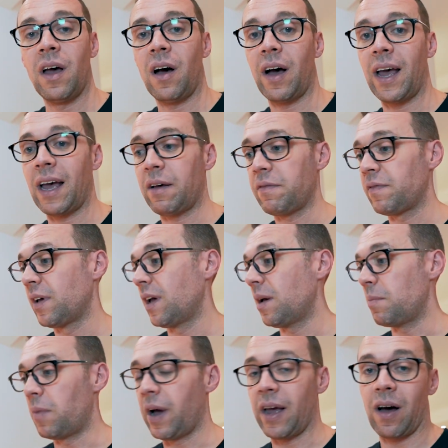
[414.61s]
I have
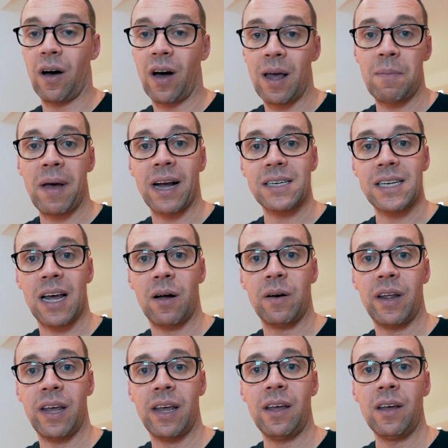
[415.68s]
my iMac down
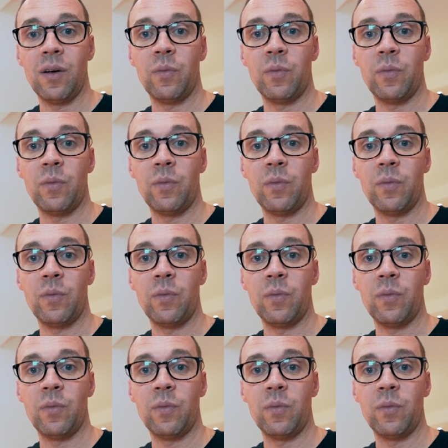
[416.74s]
here,